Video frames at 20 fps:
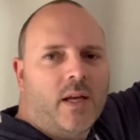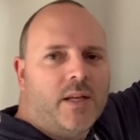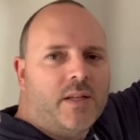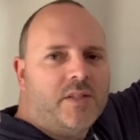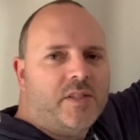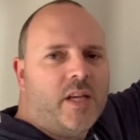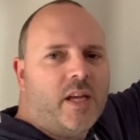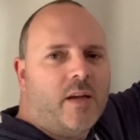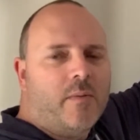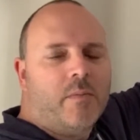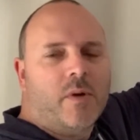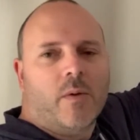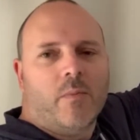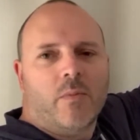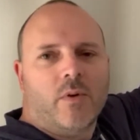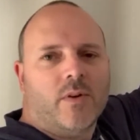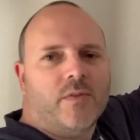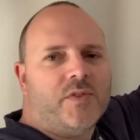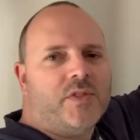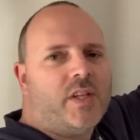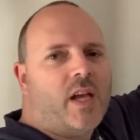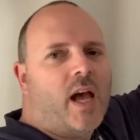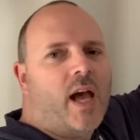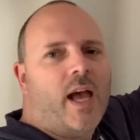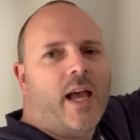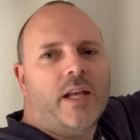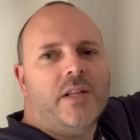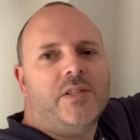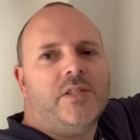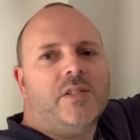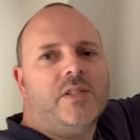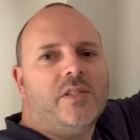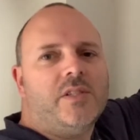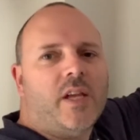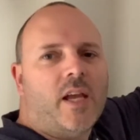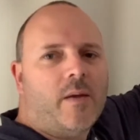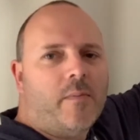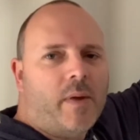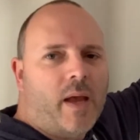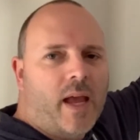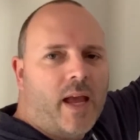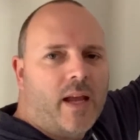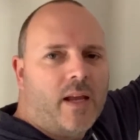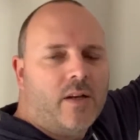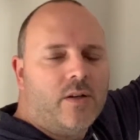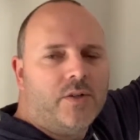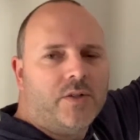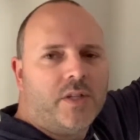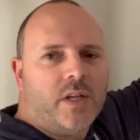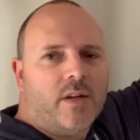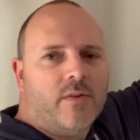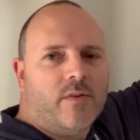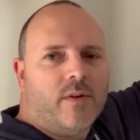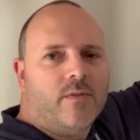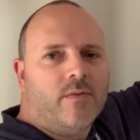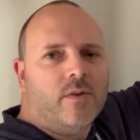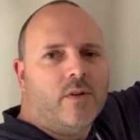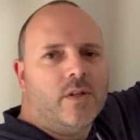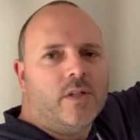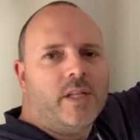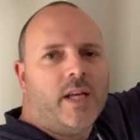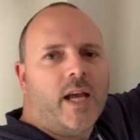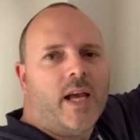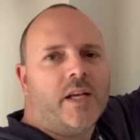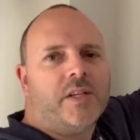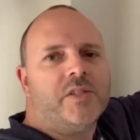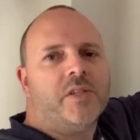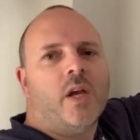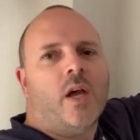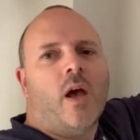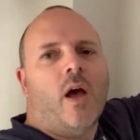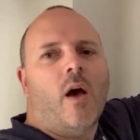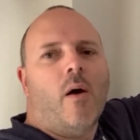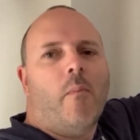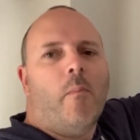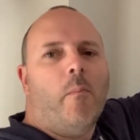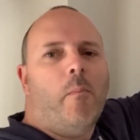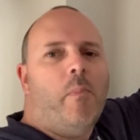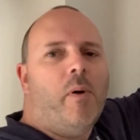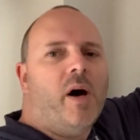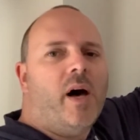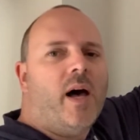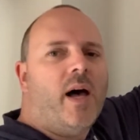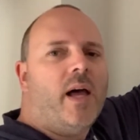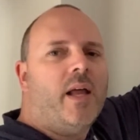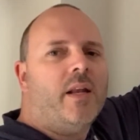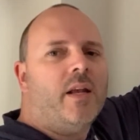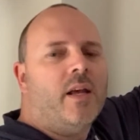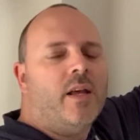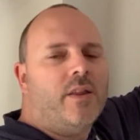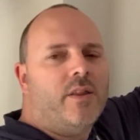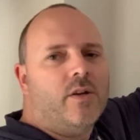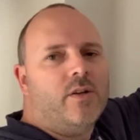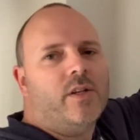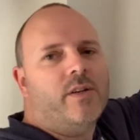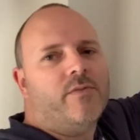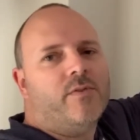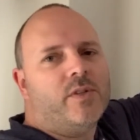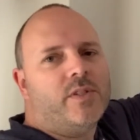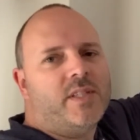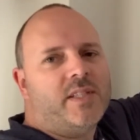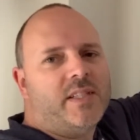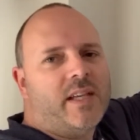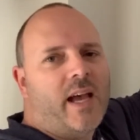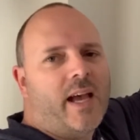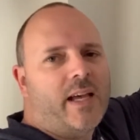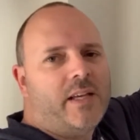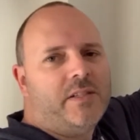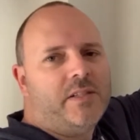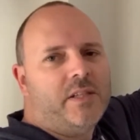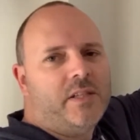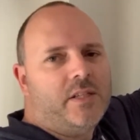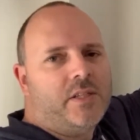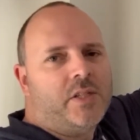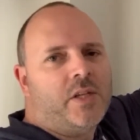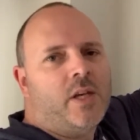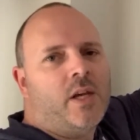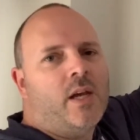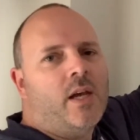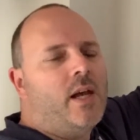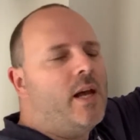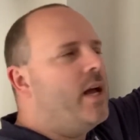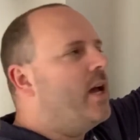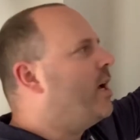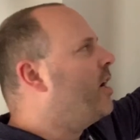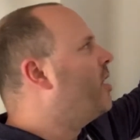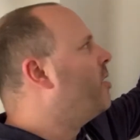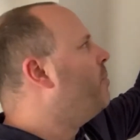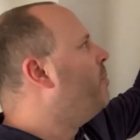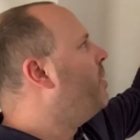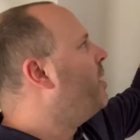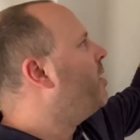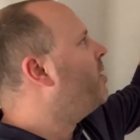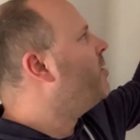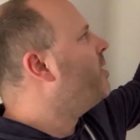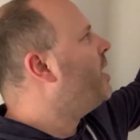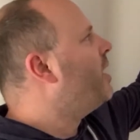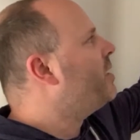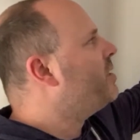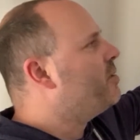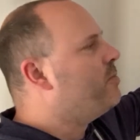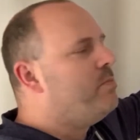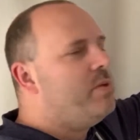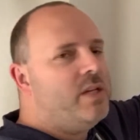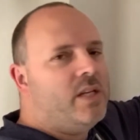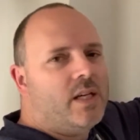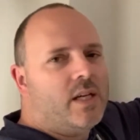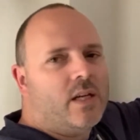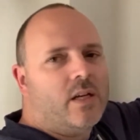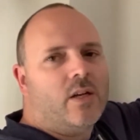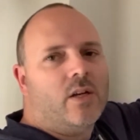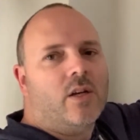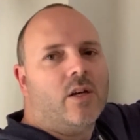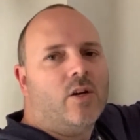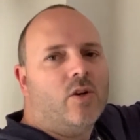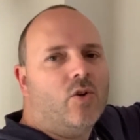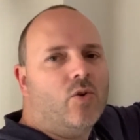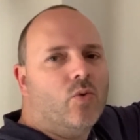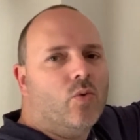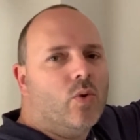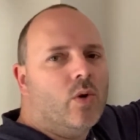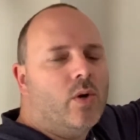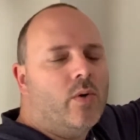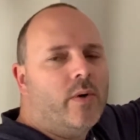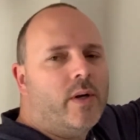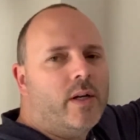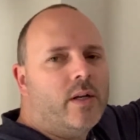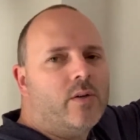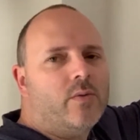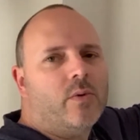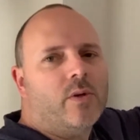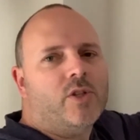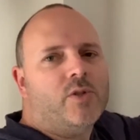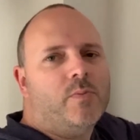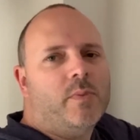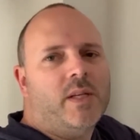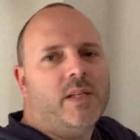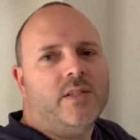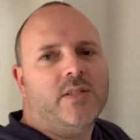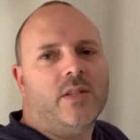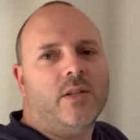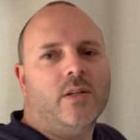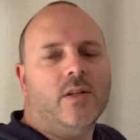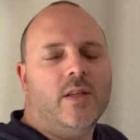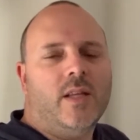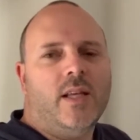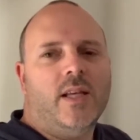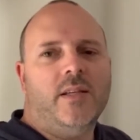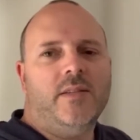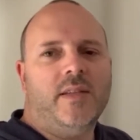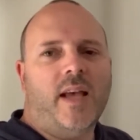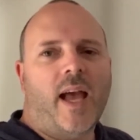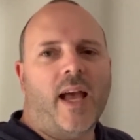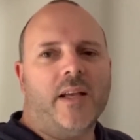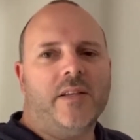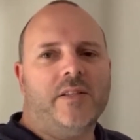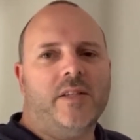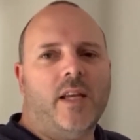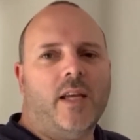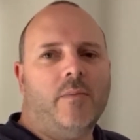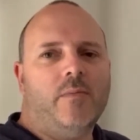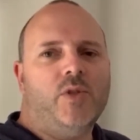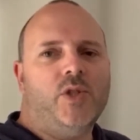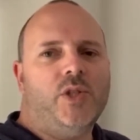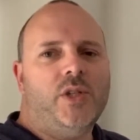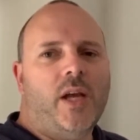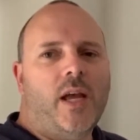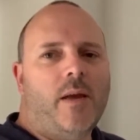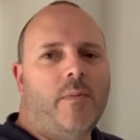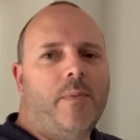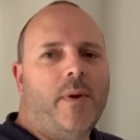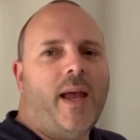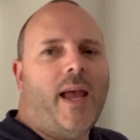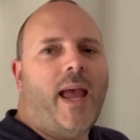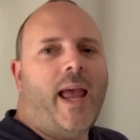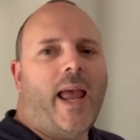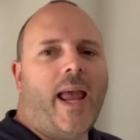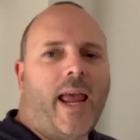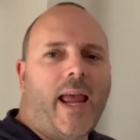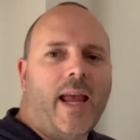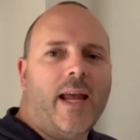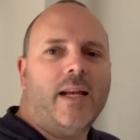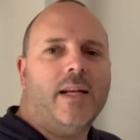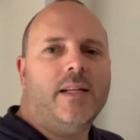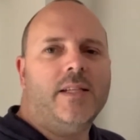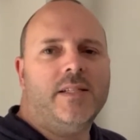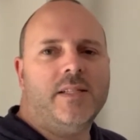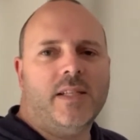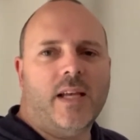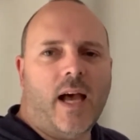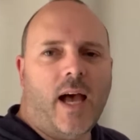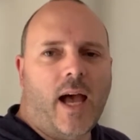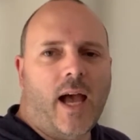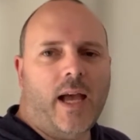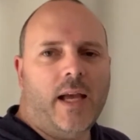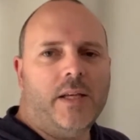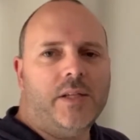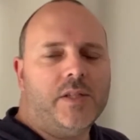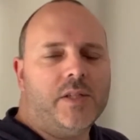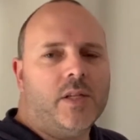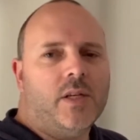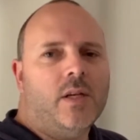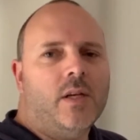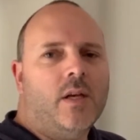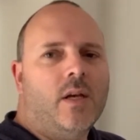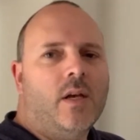same number of sides, same angles at every vertex, but they're different sizes. And compare that to being congruent, which means they're the exact same shape and size.